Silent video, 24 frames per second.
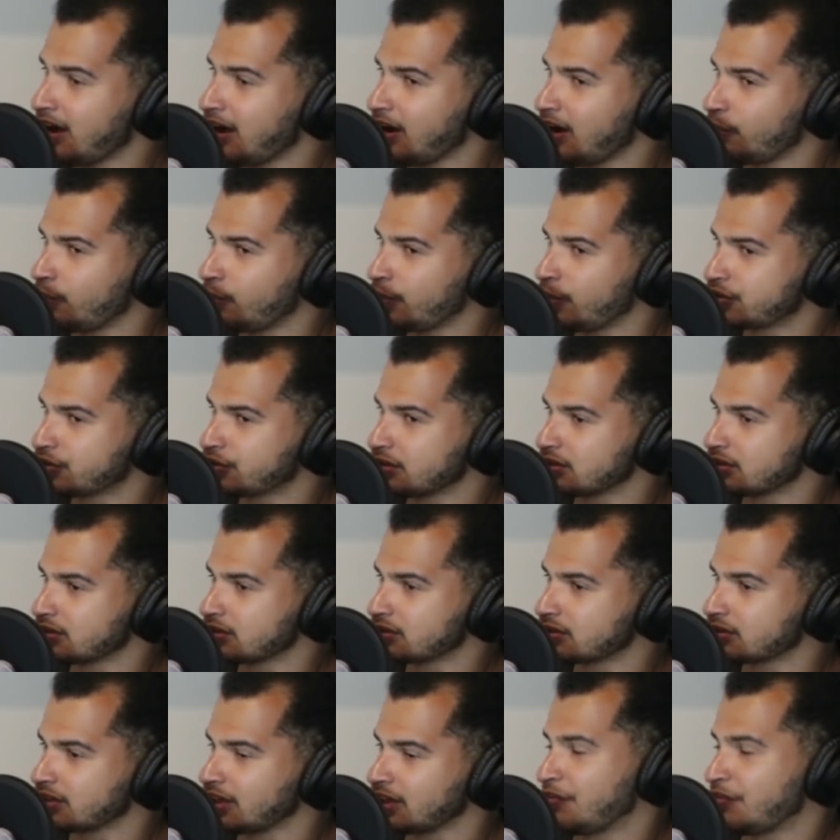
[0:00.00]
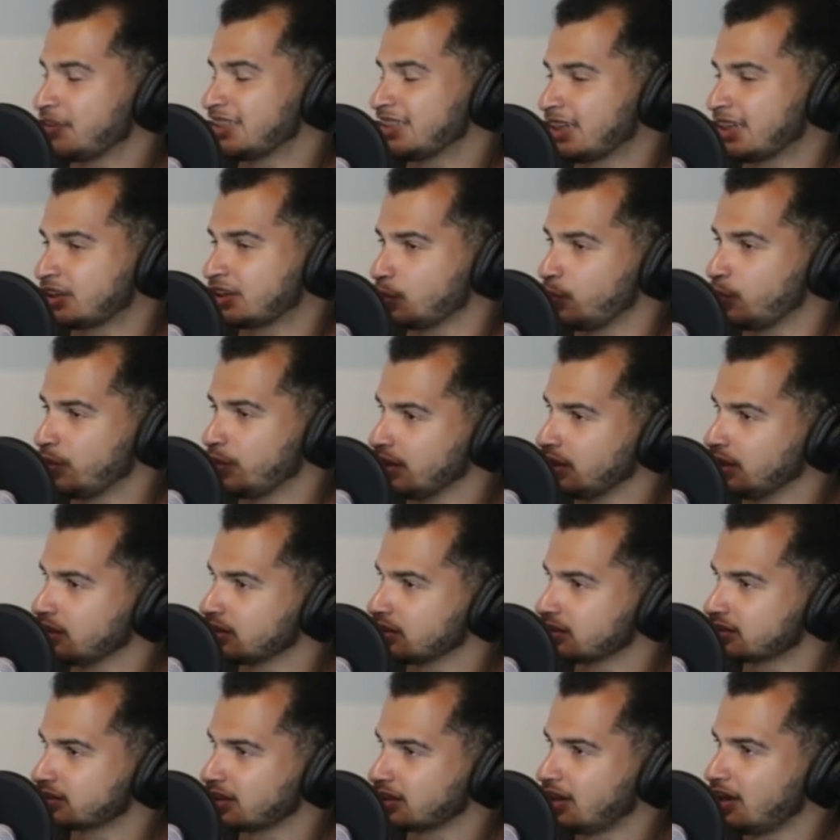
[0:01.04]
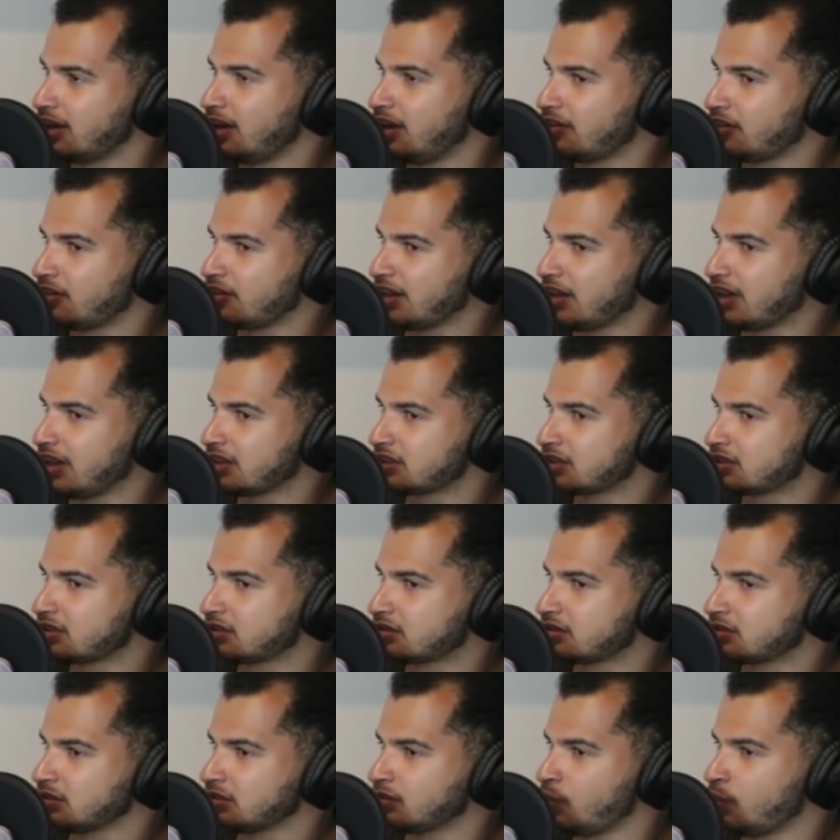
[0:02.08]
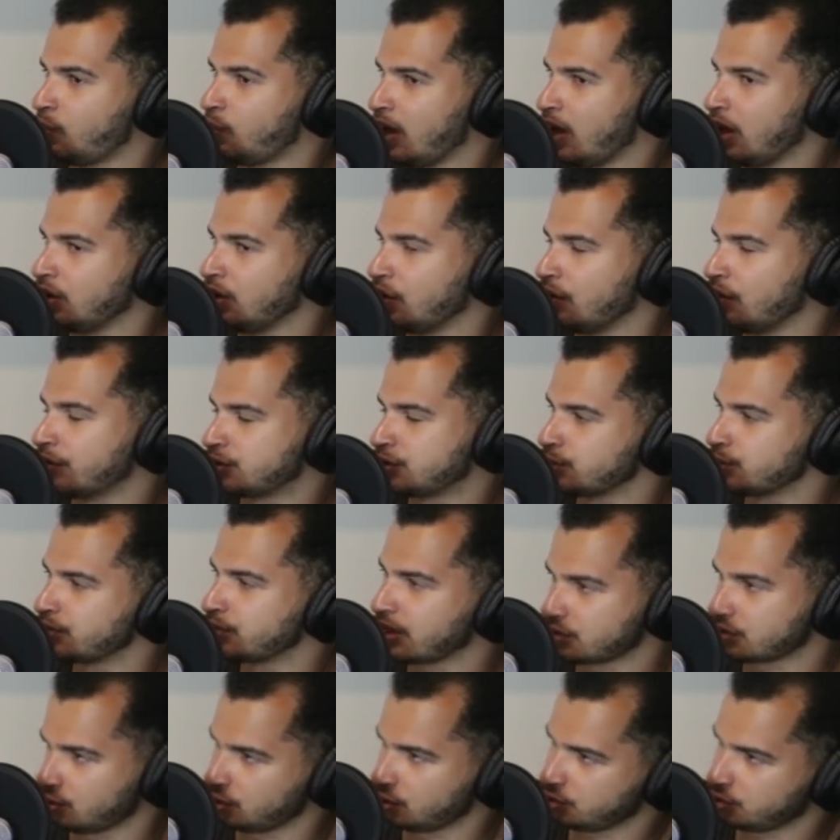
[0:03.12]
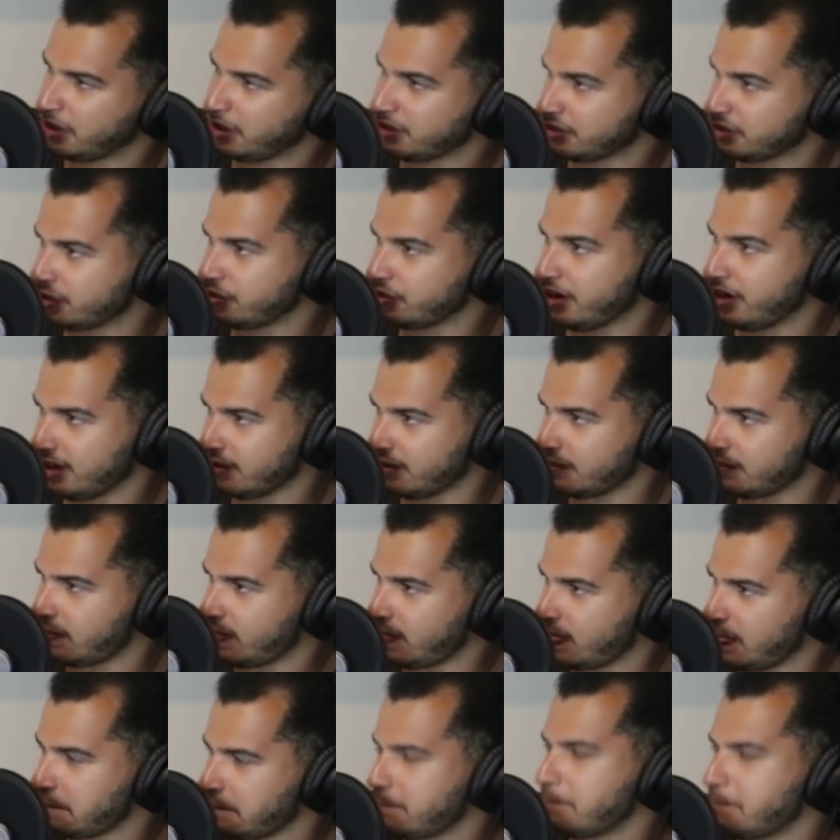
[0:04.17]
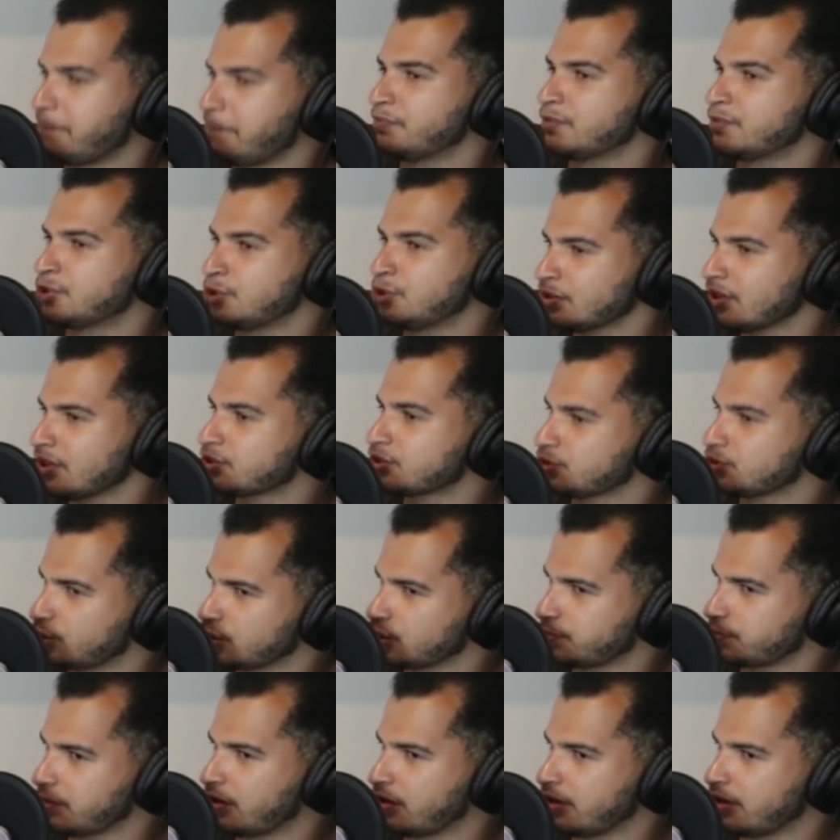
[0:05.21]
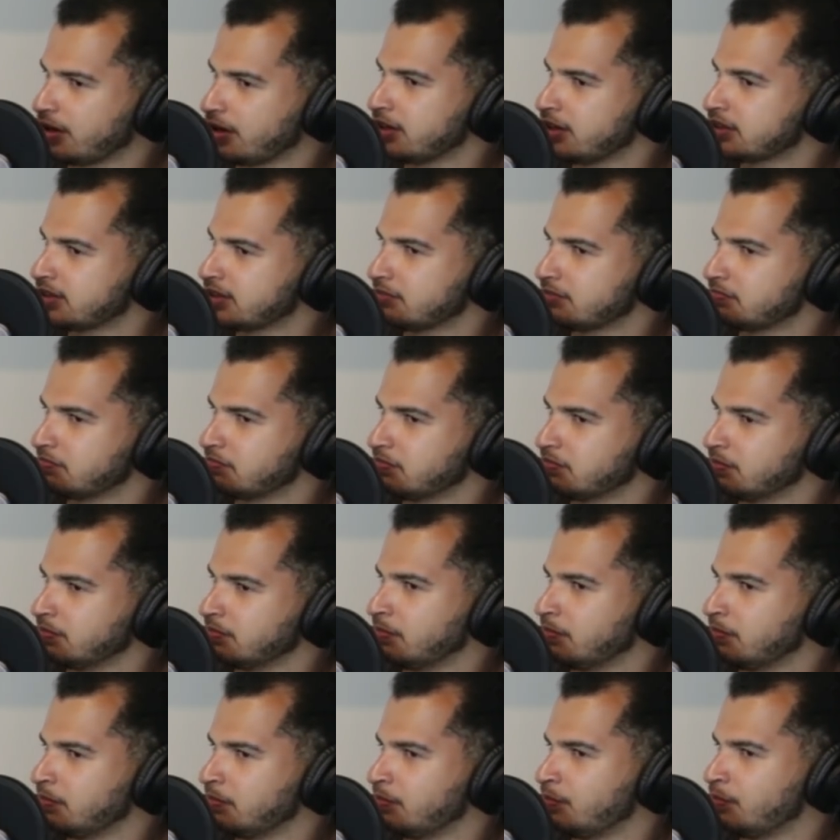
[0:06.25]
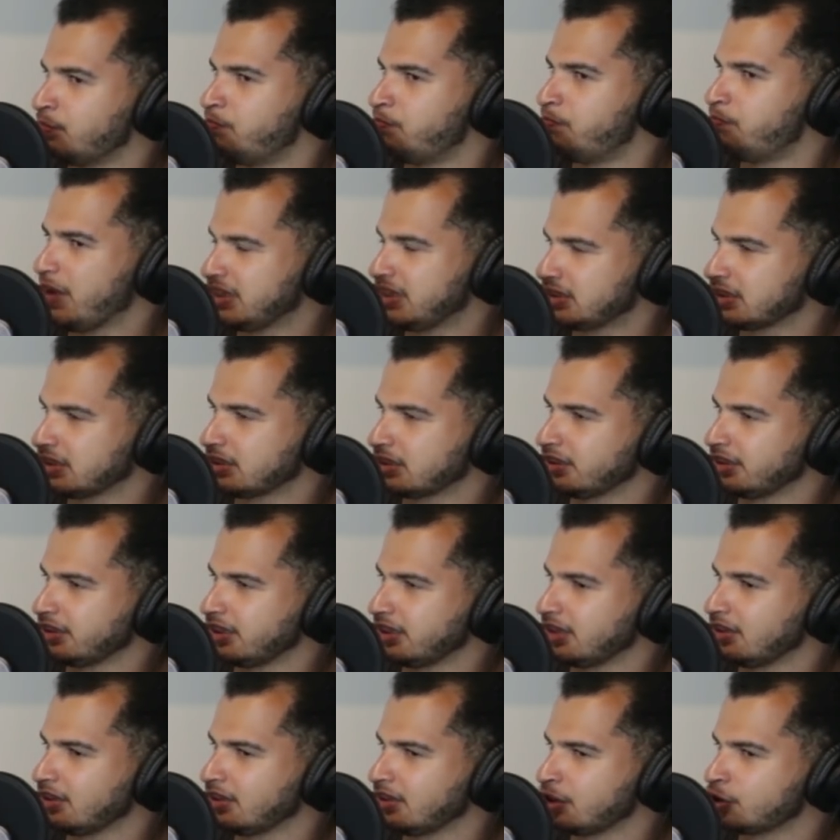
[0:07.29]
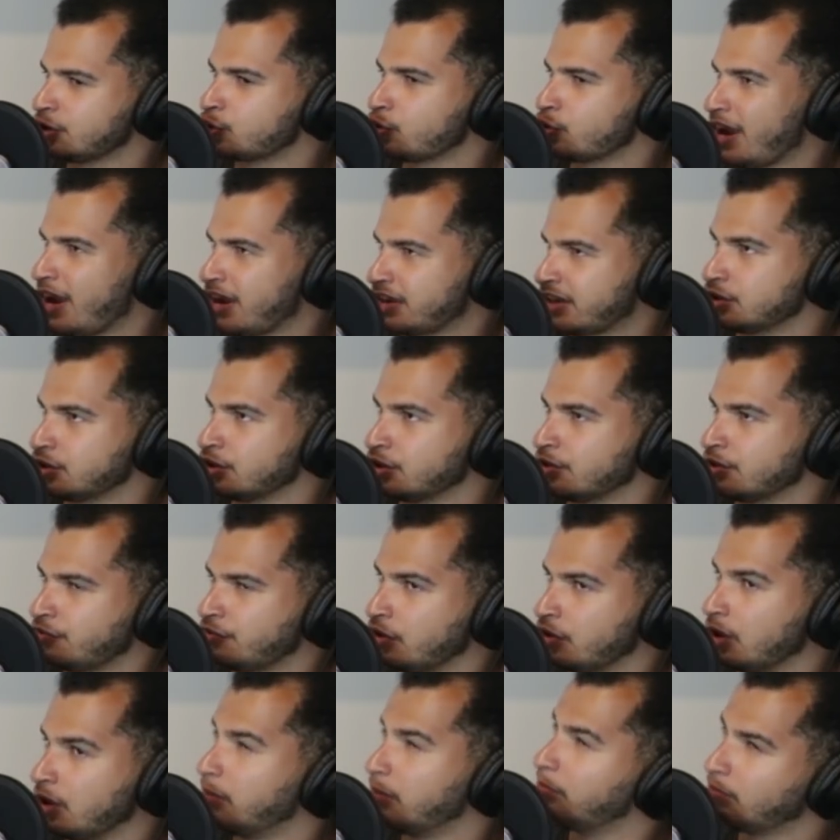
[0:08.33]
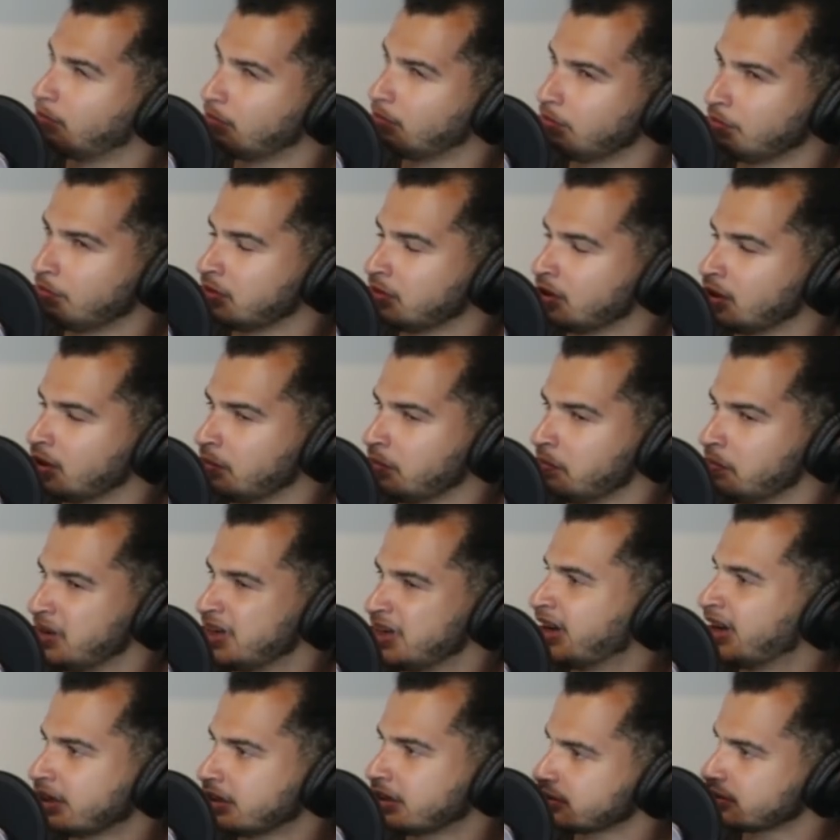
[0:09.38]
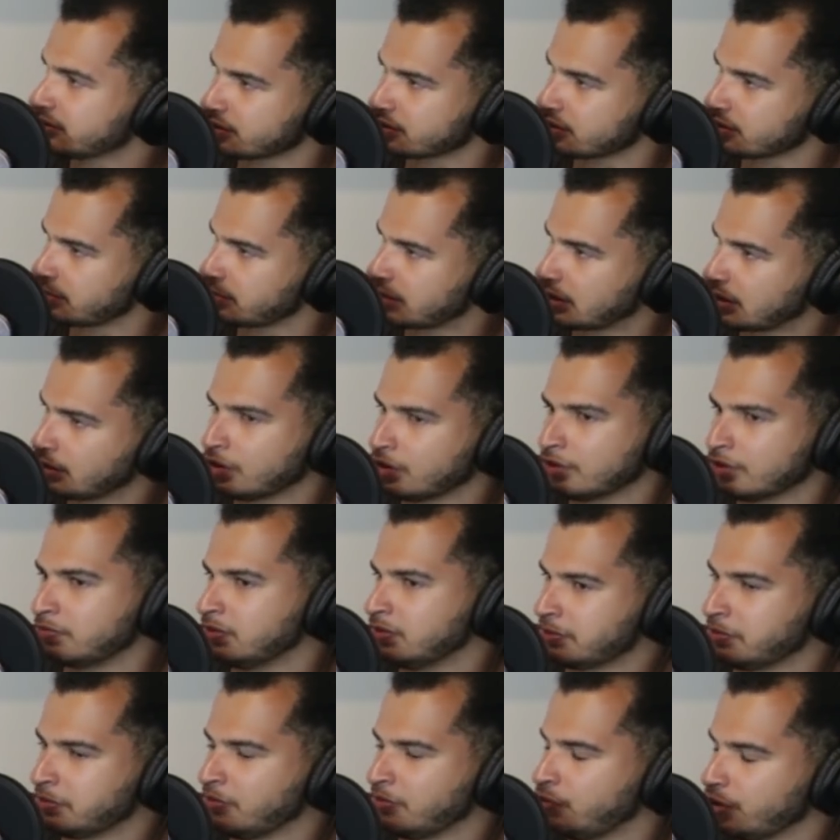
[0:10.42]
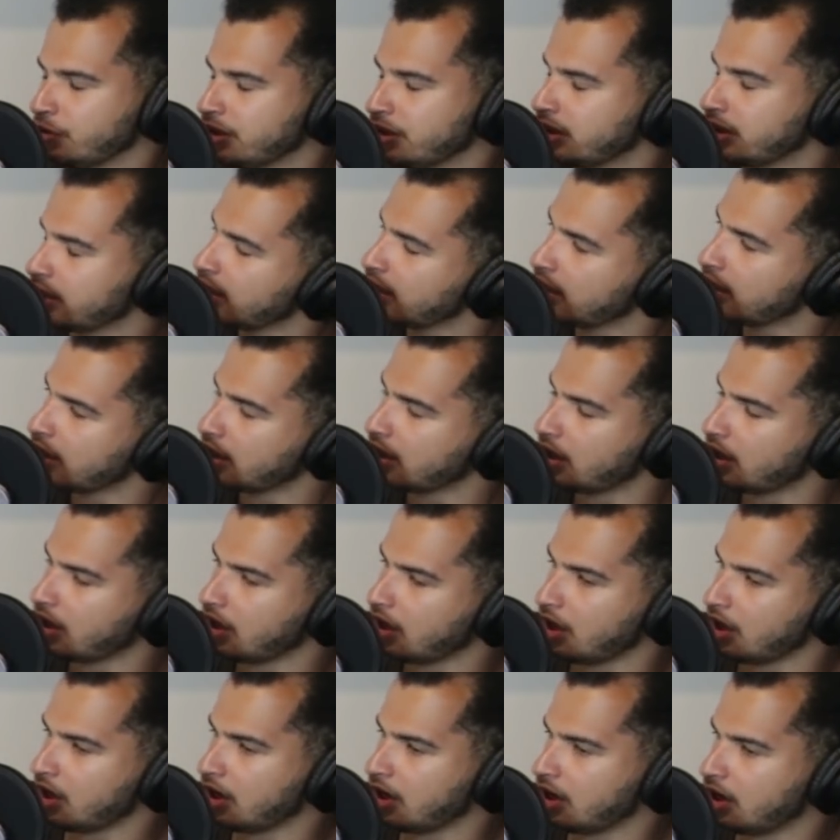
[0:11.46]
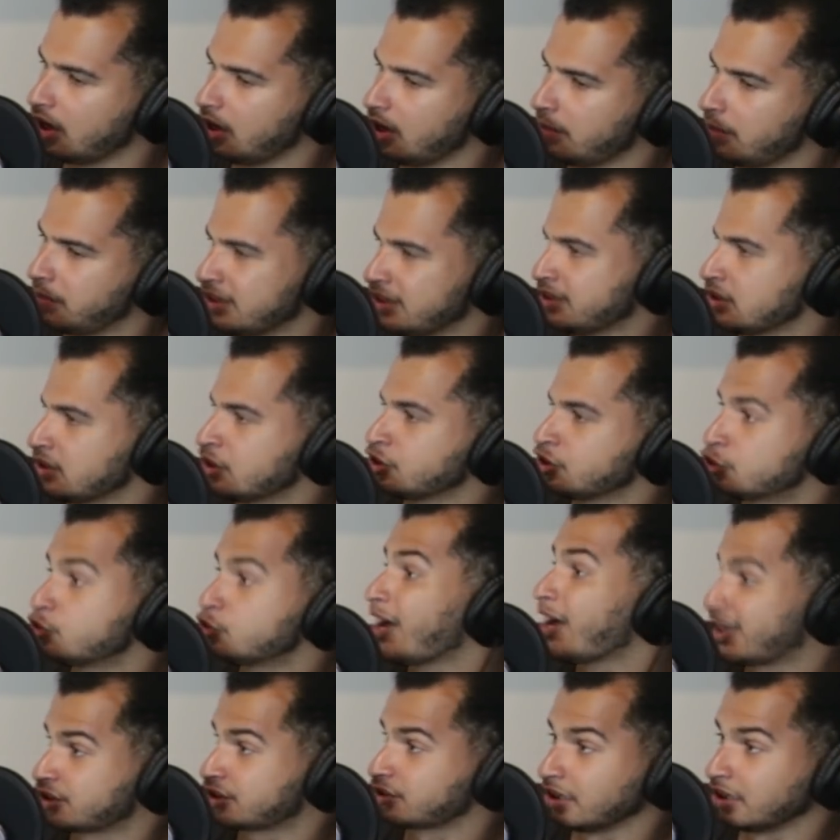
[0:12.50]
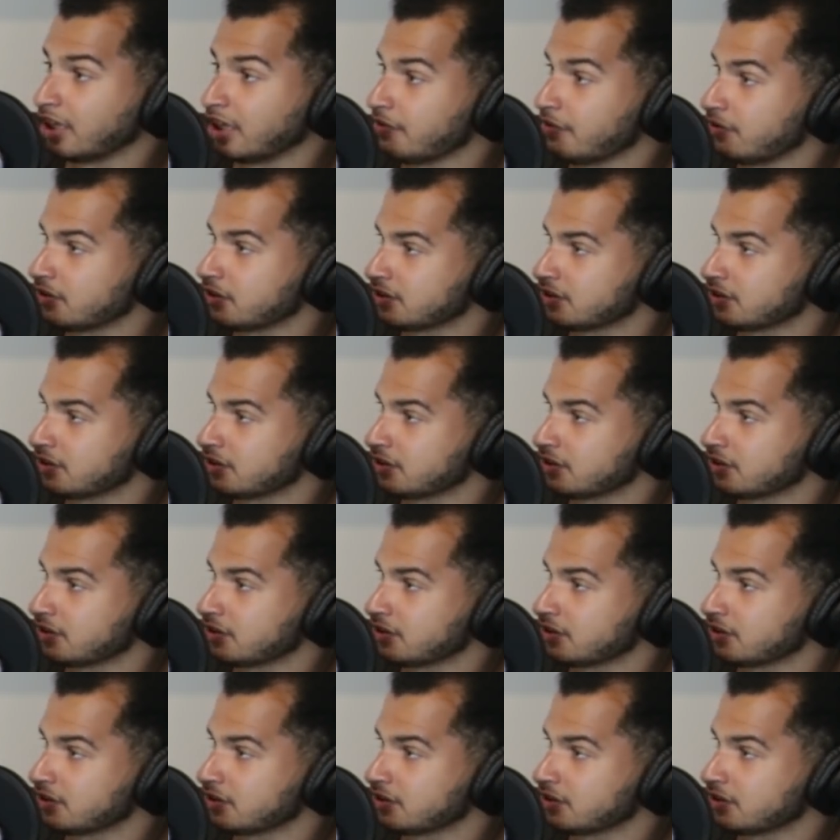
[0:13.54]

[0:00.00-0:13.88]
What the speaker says: which is, if it's at the wheels, then that's well over 2,000 horsepower at the crank. 2,000 horsepower is basically a dragster from mid 90s or something, or like before that. But it's dragster levels.